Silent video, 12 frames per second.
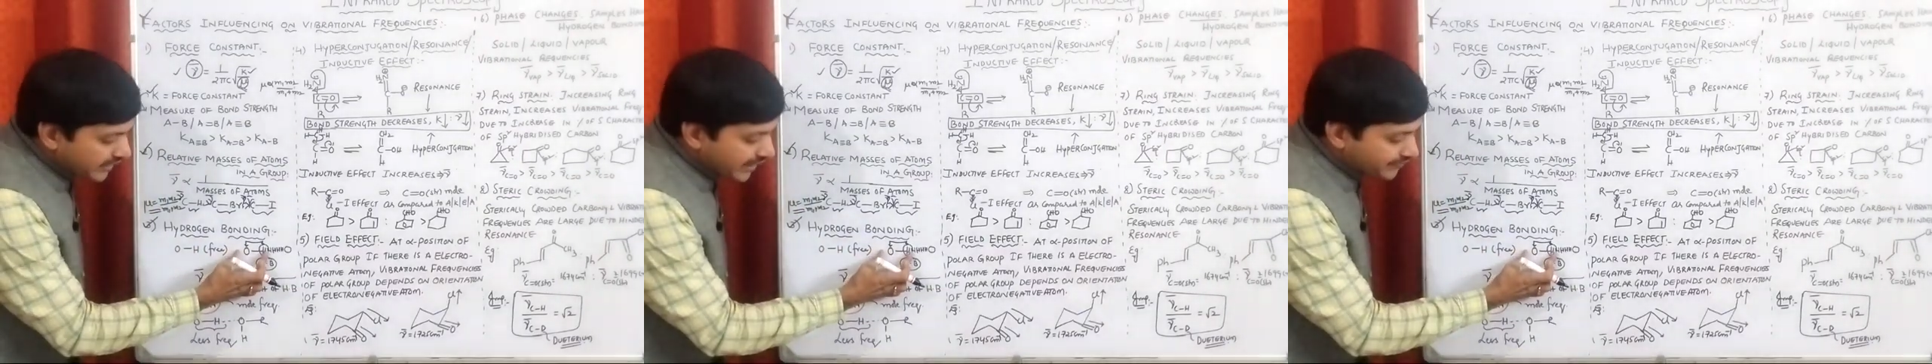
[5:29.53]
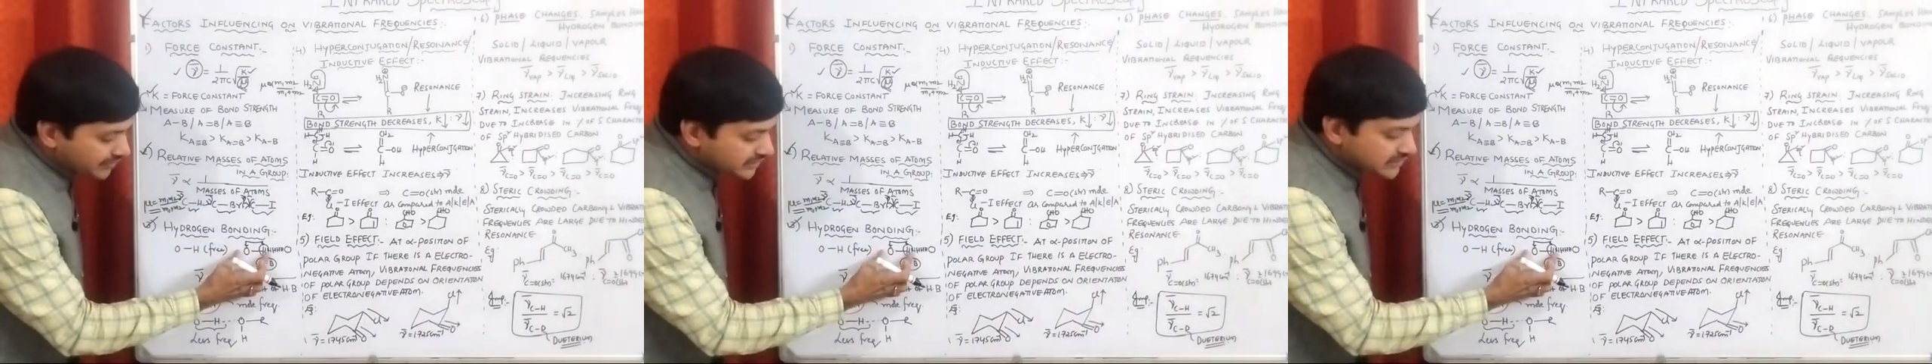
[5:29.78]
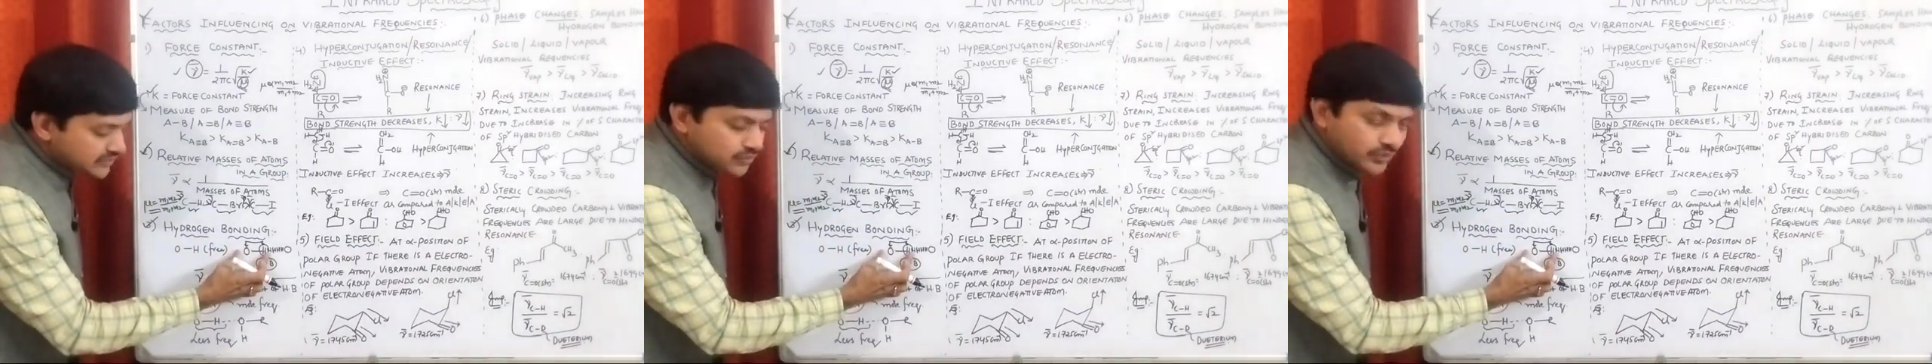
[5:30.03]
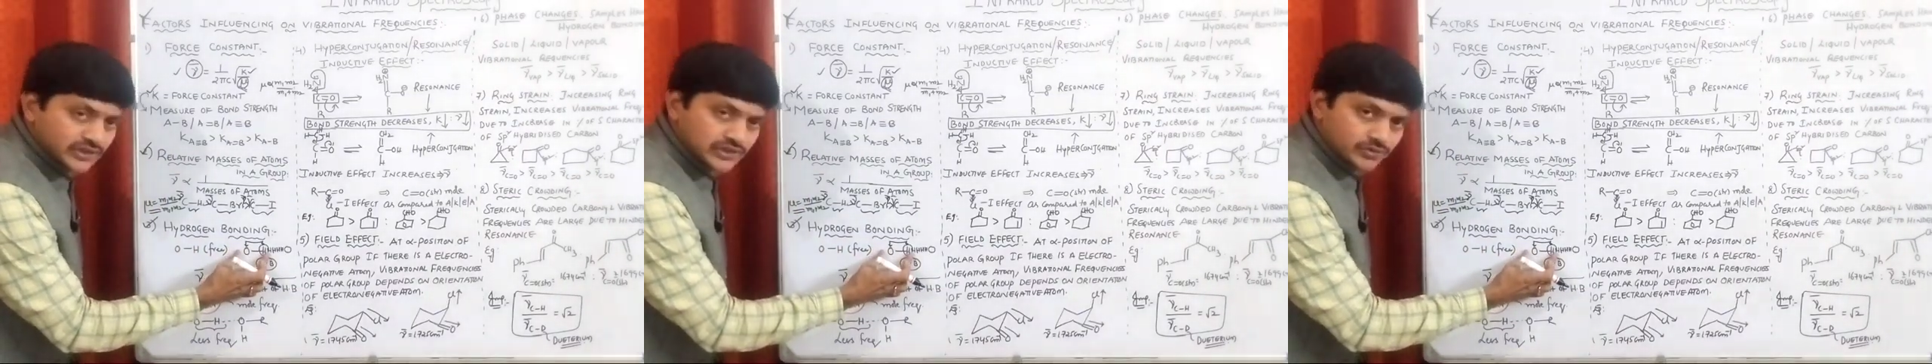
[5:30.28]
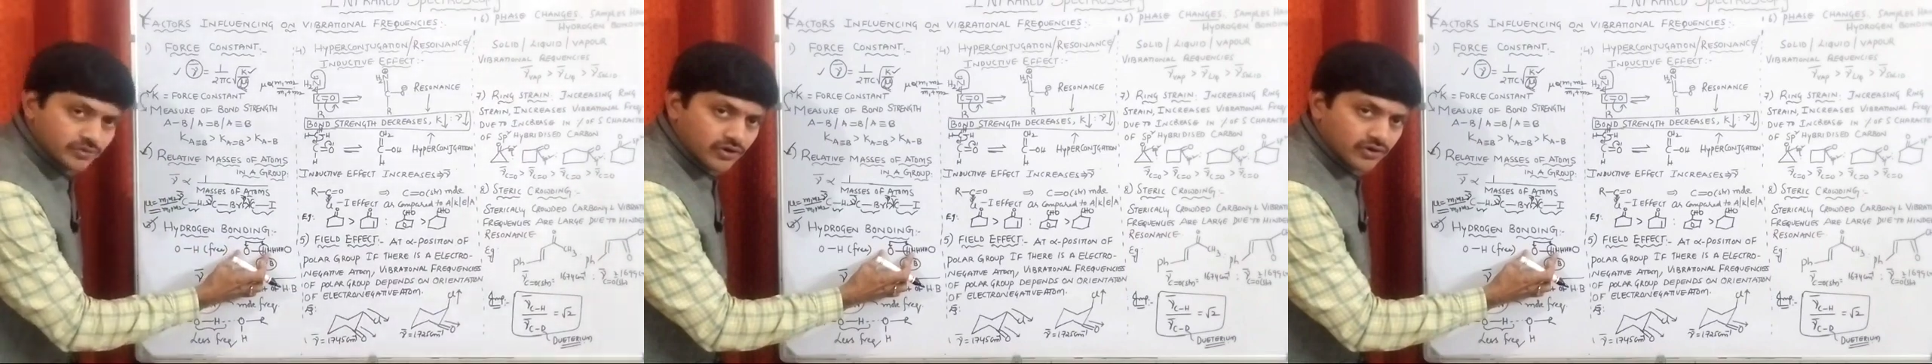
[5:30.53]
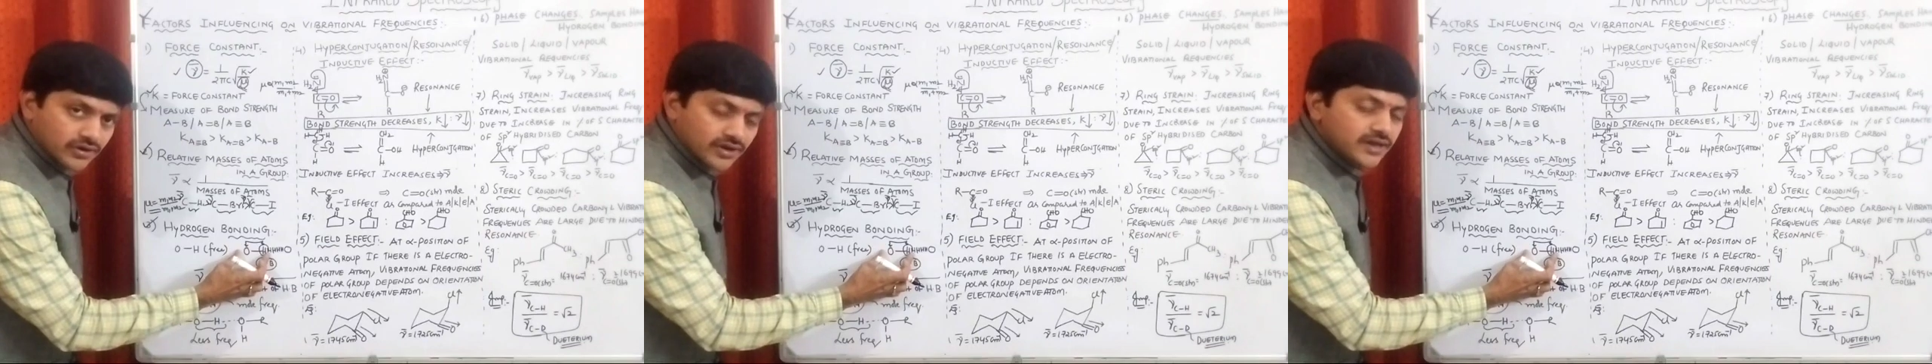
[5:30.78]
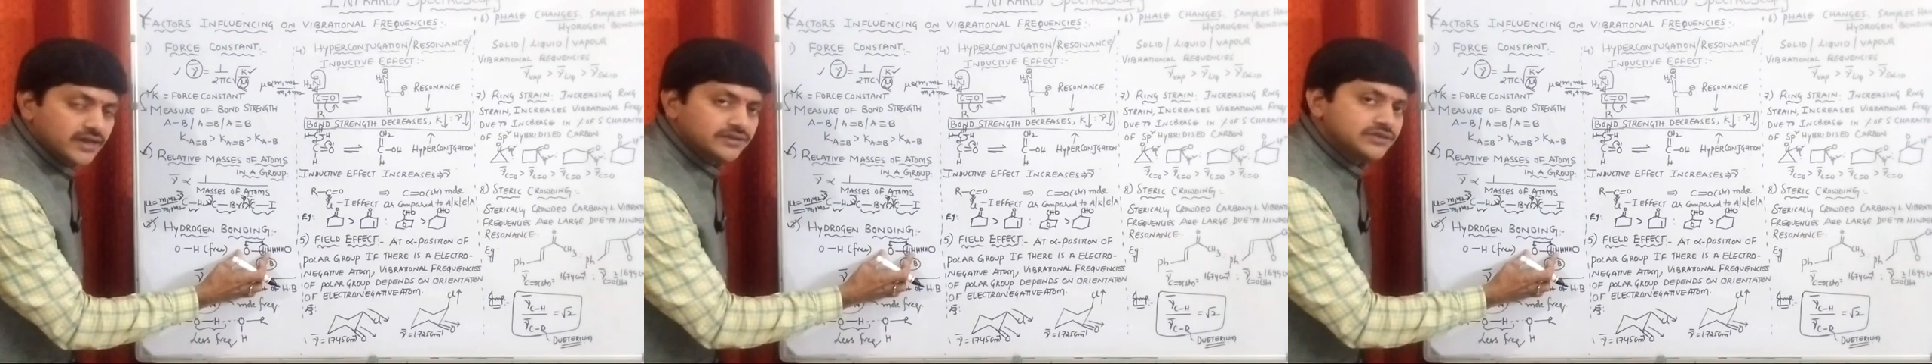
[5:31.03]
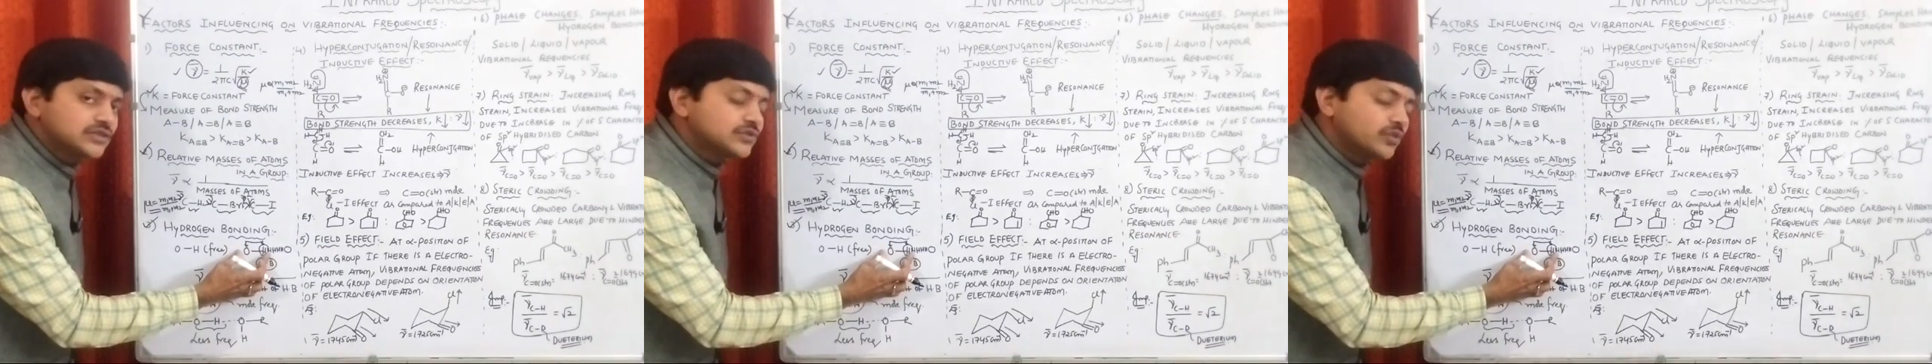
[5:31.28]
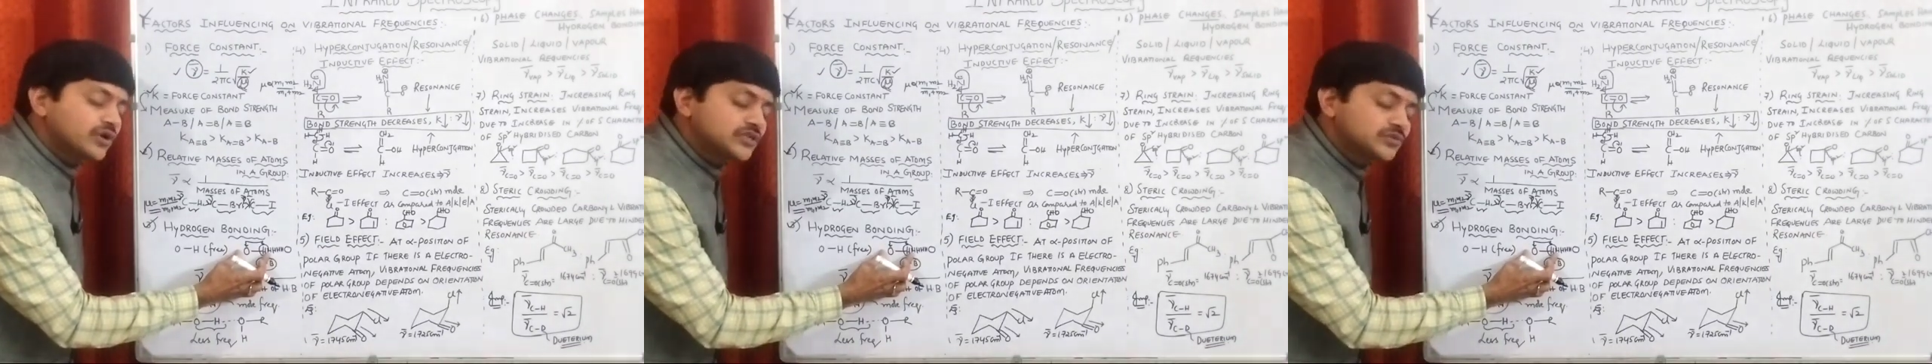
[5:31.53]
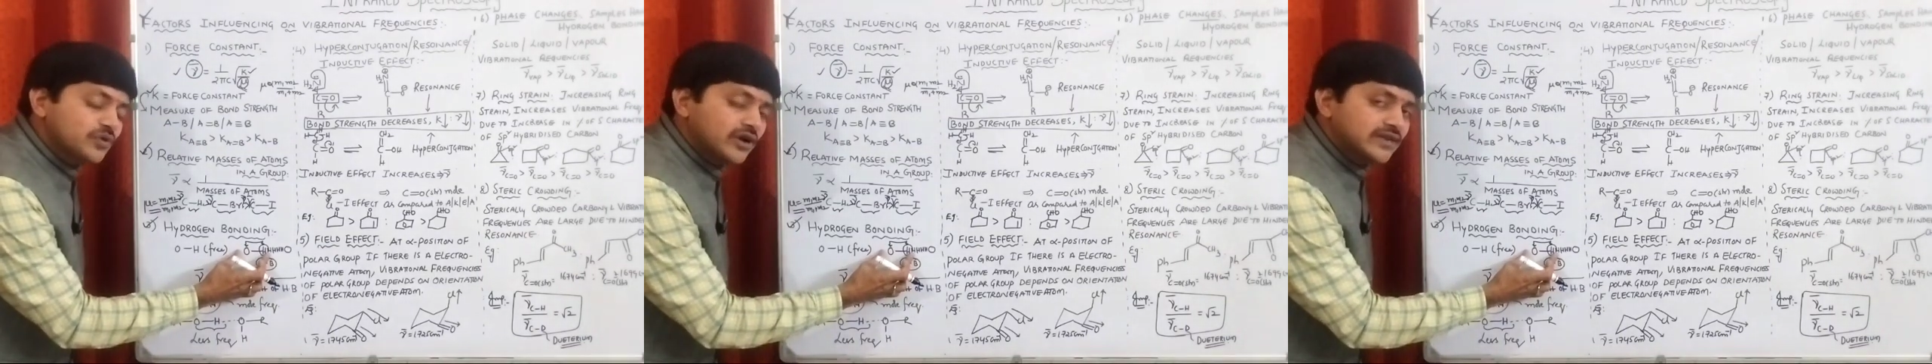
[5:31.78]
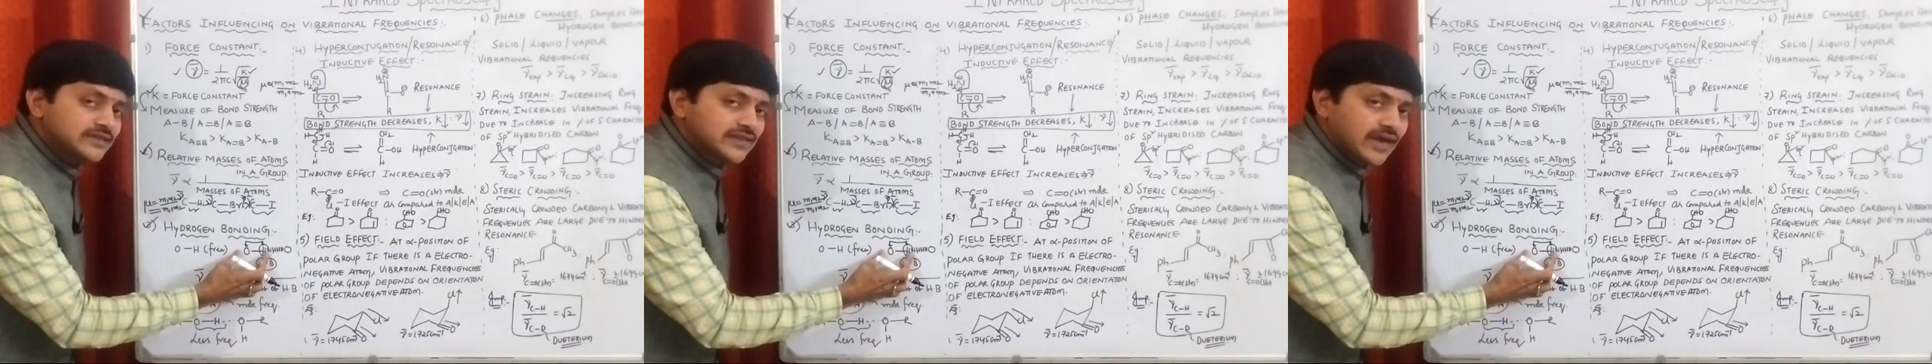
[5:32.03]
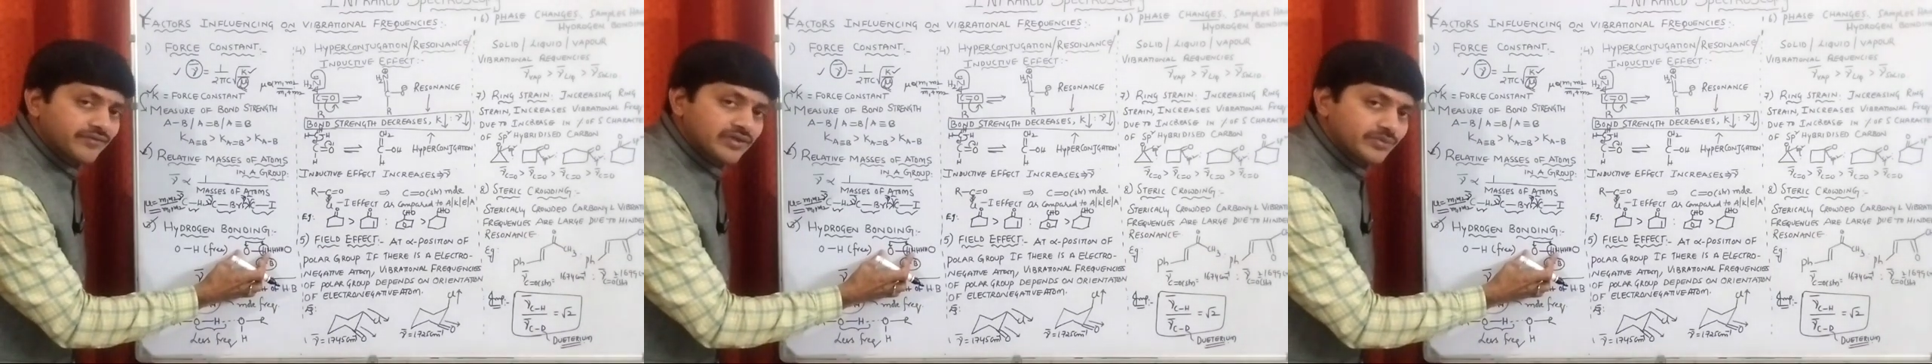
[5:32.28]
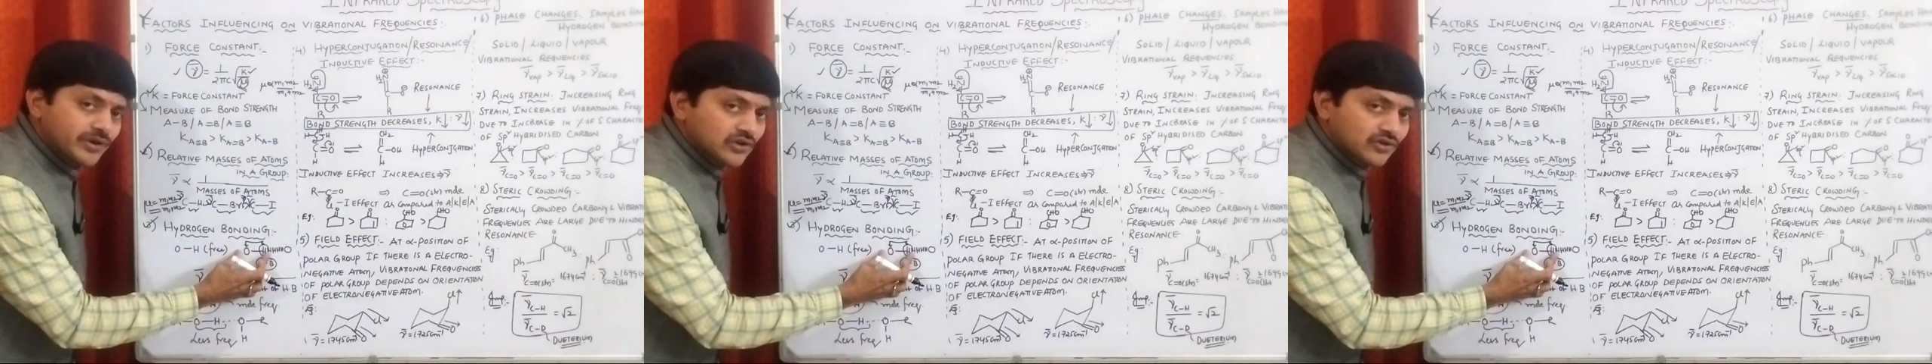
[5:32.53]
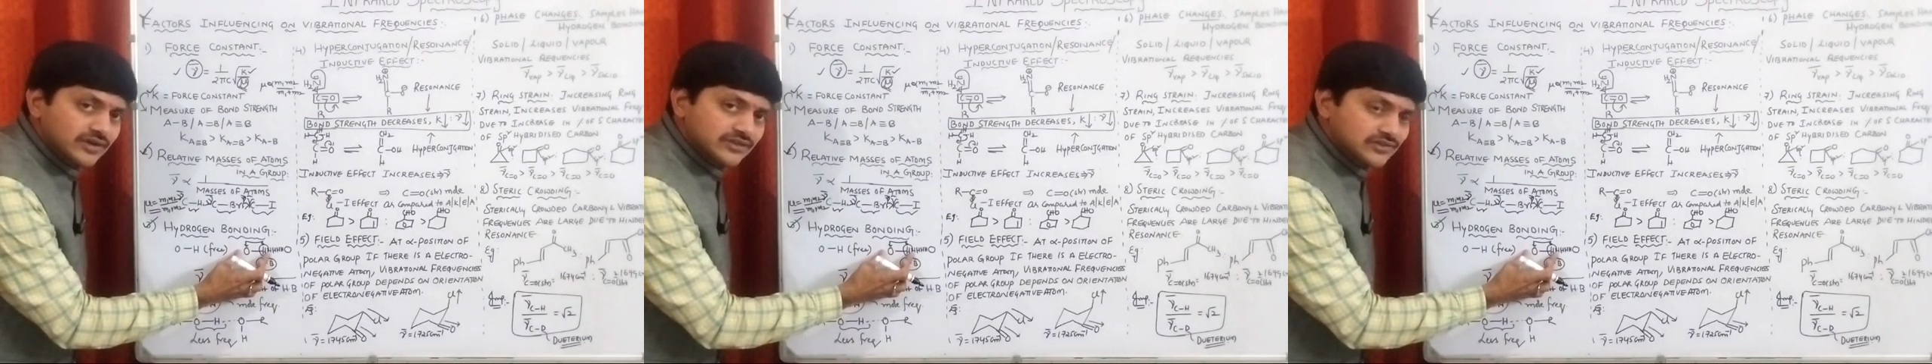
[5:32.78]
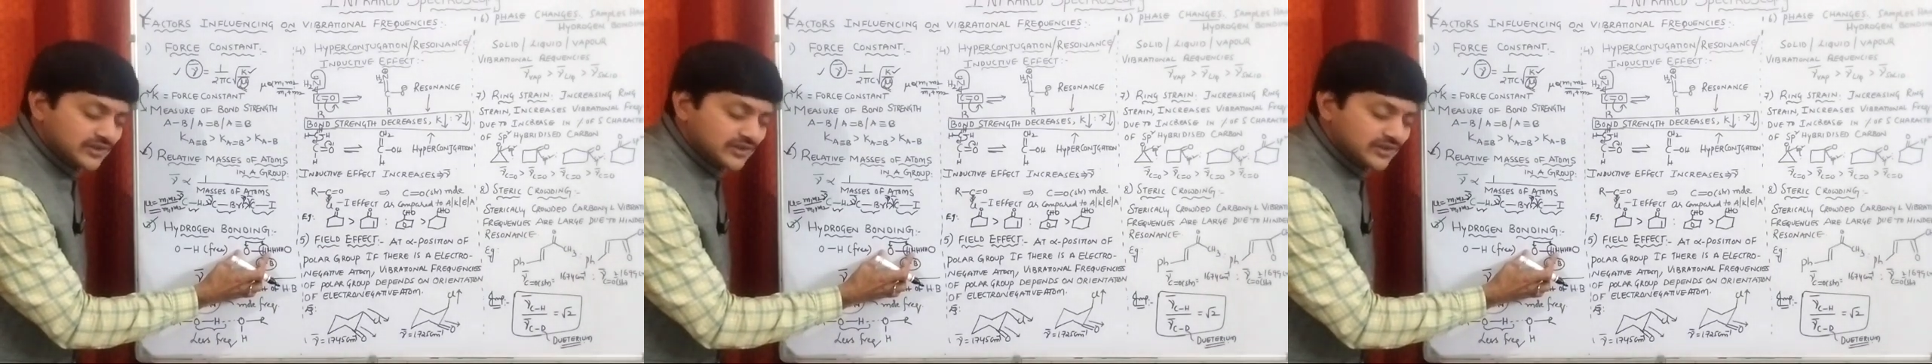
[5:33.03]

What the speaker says: are having this OH bond. This OH bond is having particular